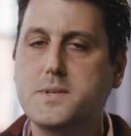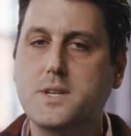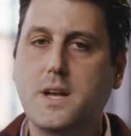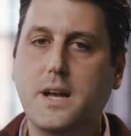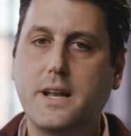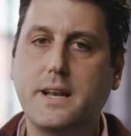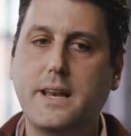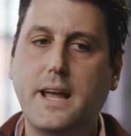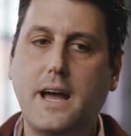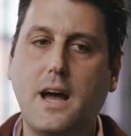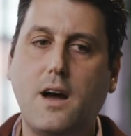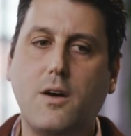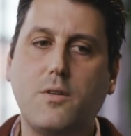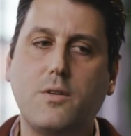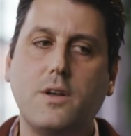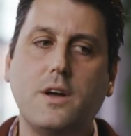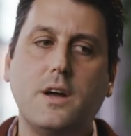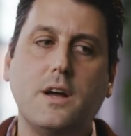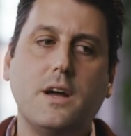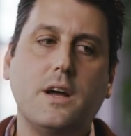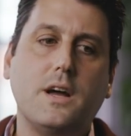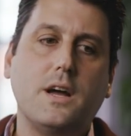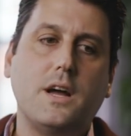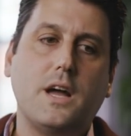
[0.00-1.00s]
upside down.
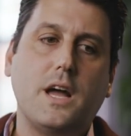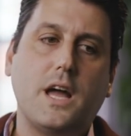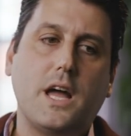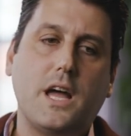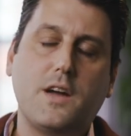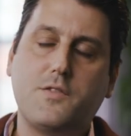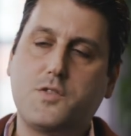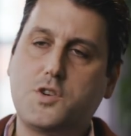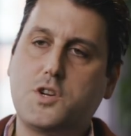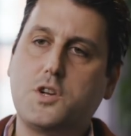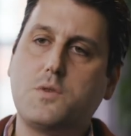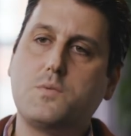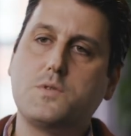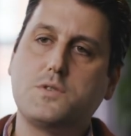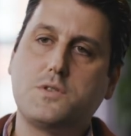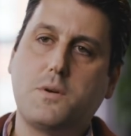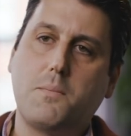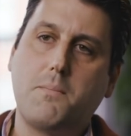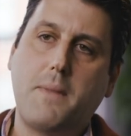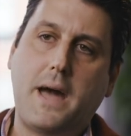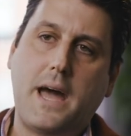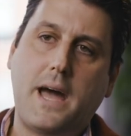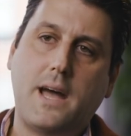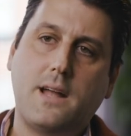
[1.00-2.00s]
If she was
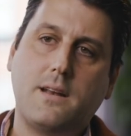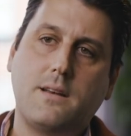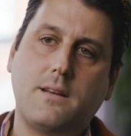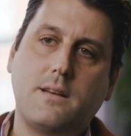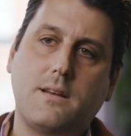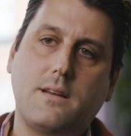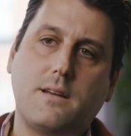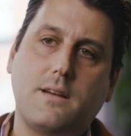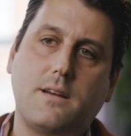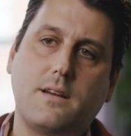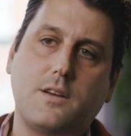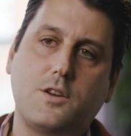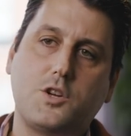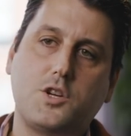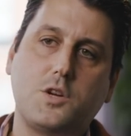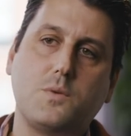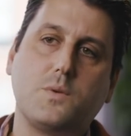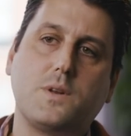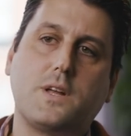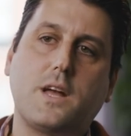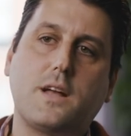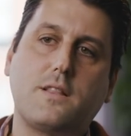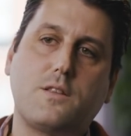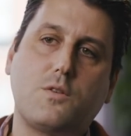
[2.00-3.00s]
a man, she
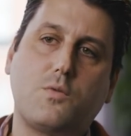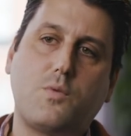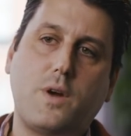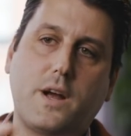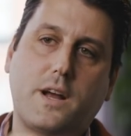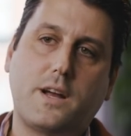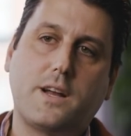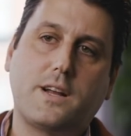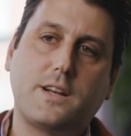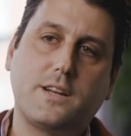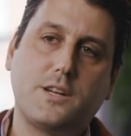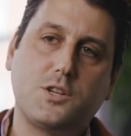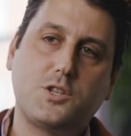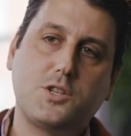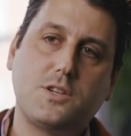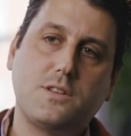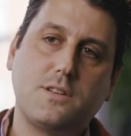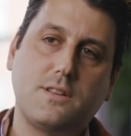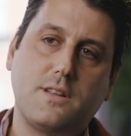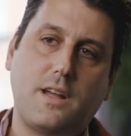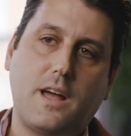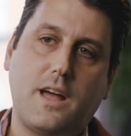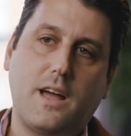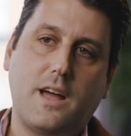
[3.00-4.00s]
would get the
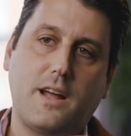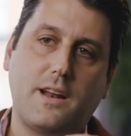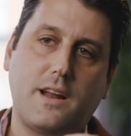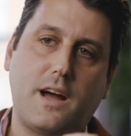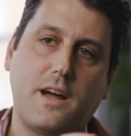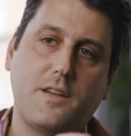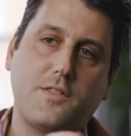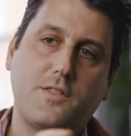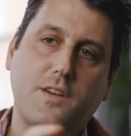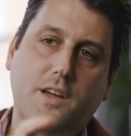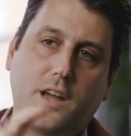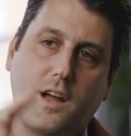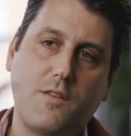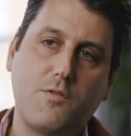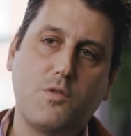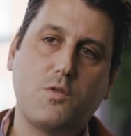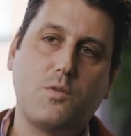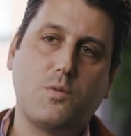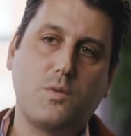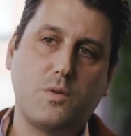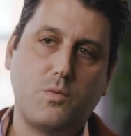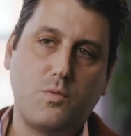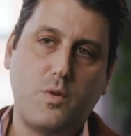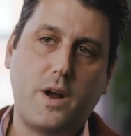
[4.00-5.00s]
recognition, and I think
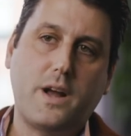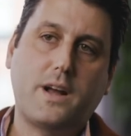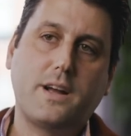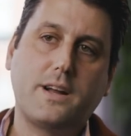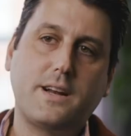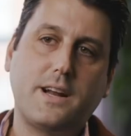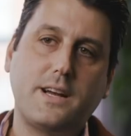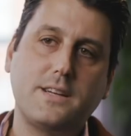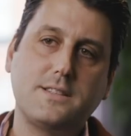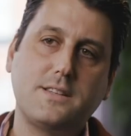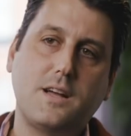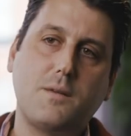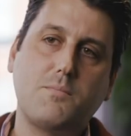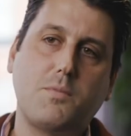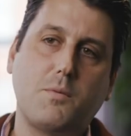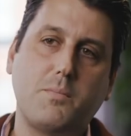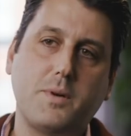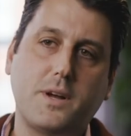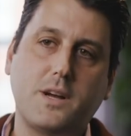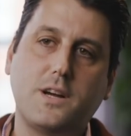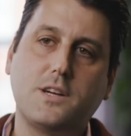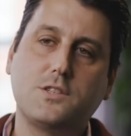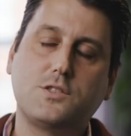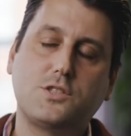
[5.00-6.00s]
everyone would recognize that, but
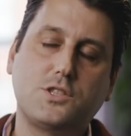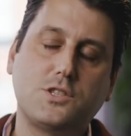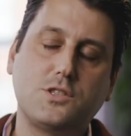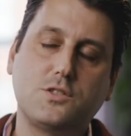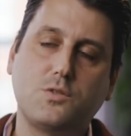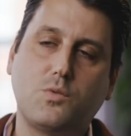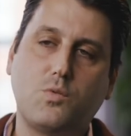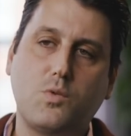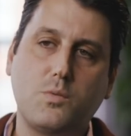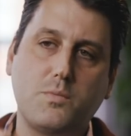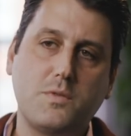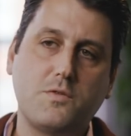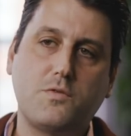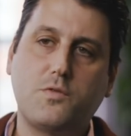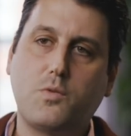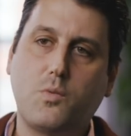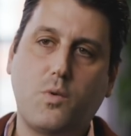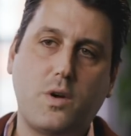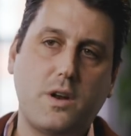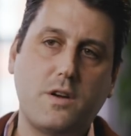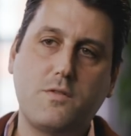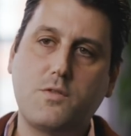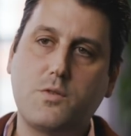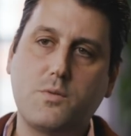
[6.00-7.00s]
because she's a woman, for
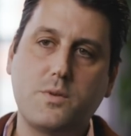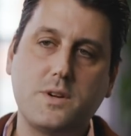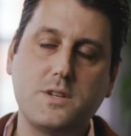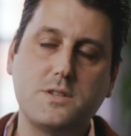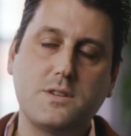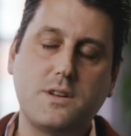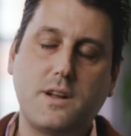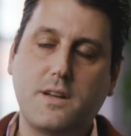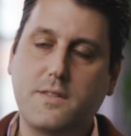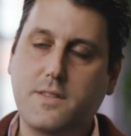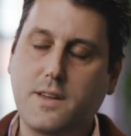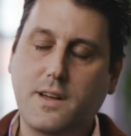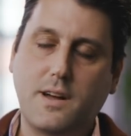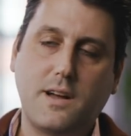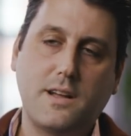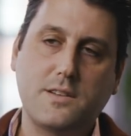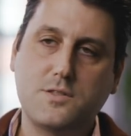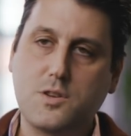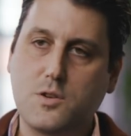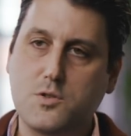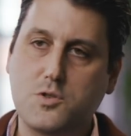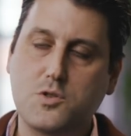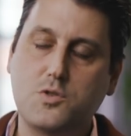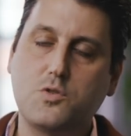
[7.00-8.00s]
whatever reason, I think
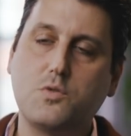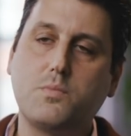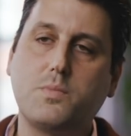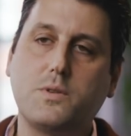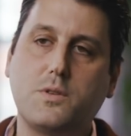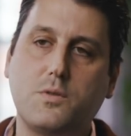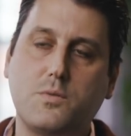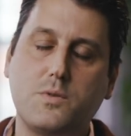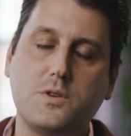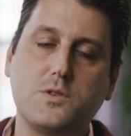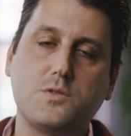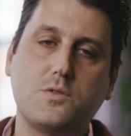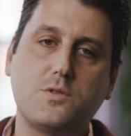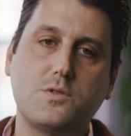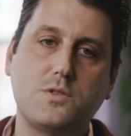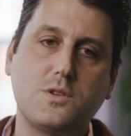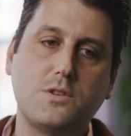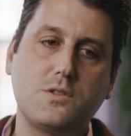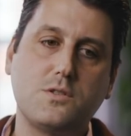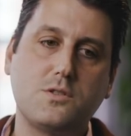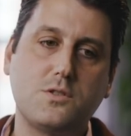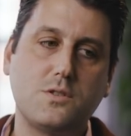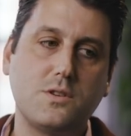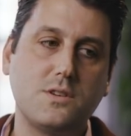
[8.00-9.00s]
that's how stupid the resource
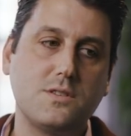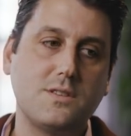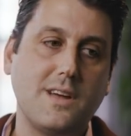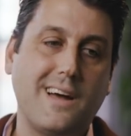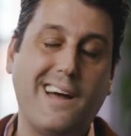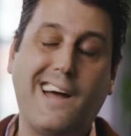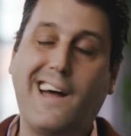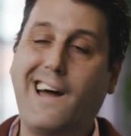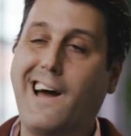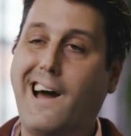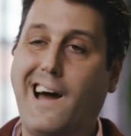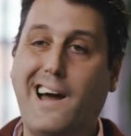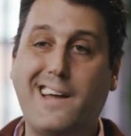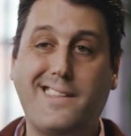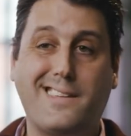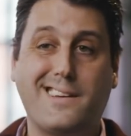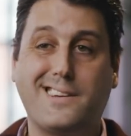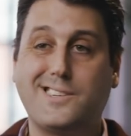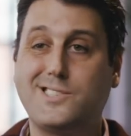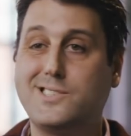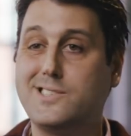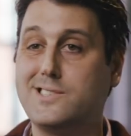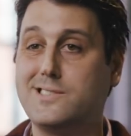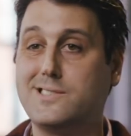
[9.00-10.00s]
industry is. I
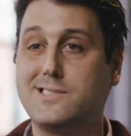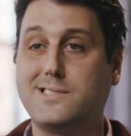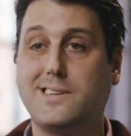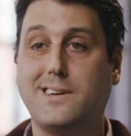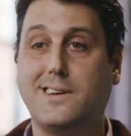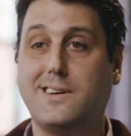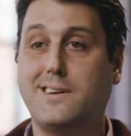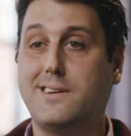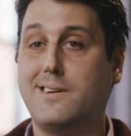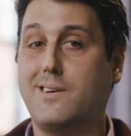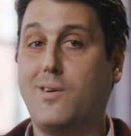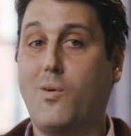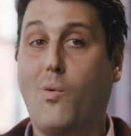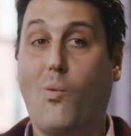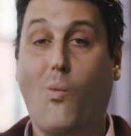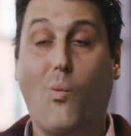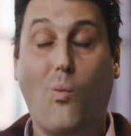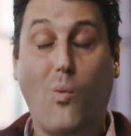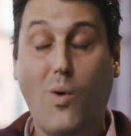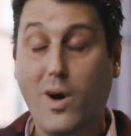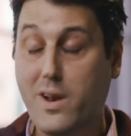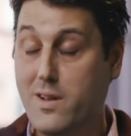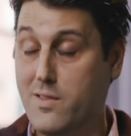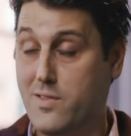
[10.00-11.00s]
think she's
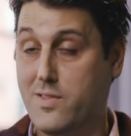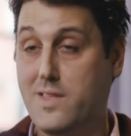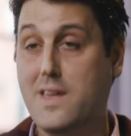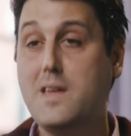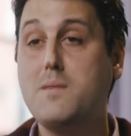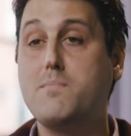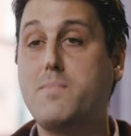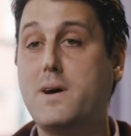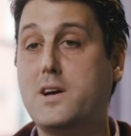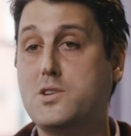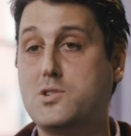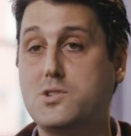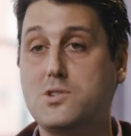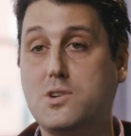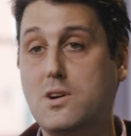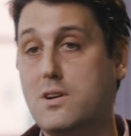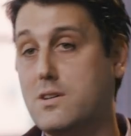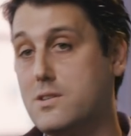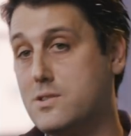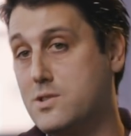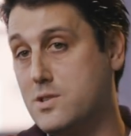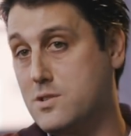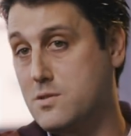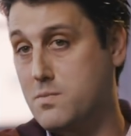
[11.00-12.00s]
one of the best
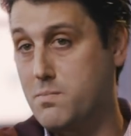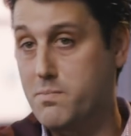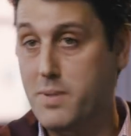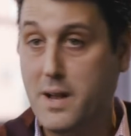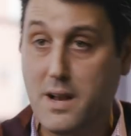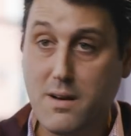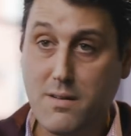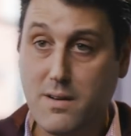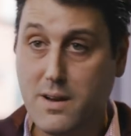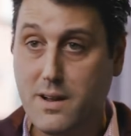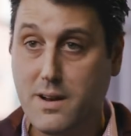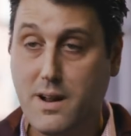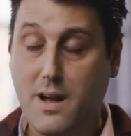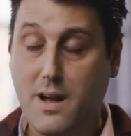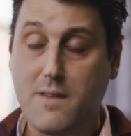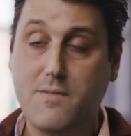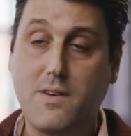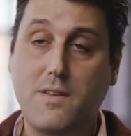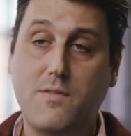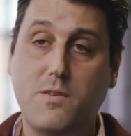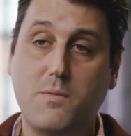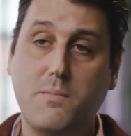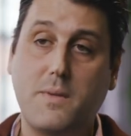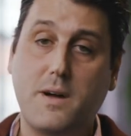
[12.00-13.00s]
geologists, period, I've
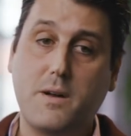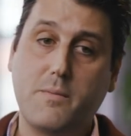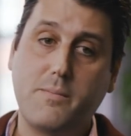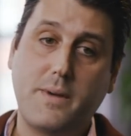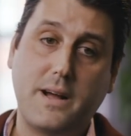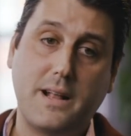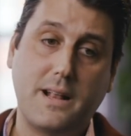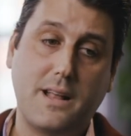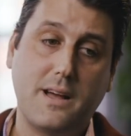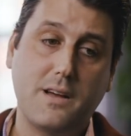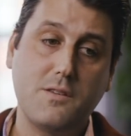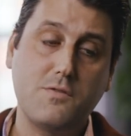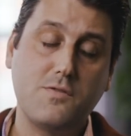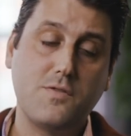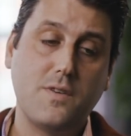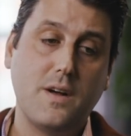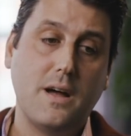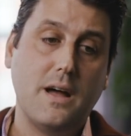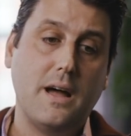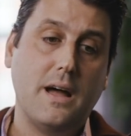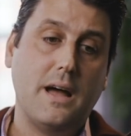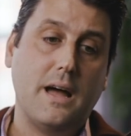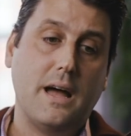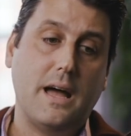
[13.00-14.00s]
ever met in my life,
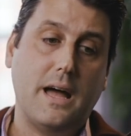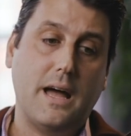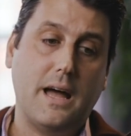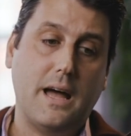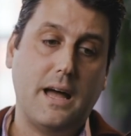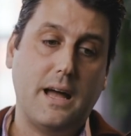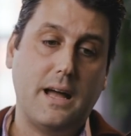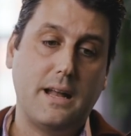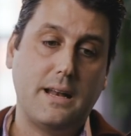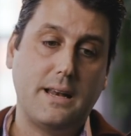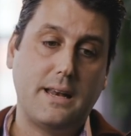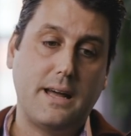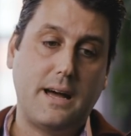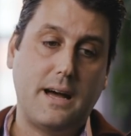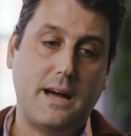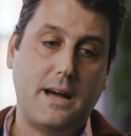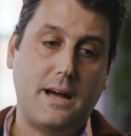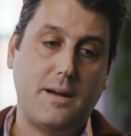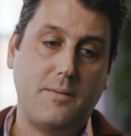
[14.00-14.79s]
and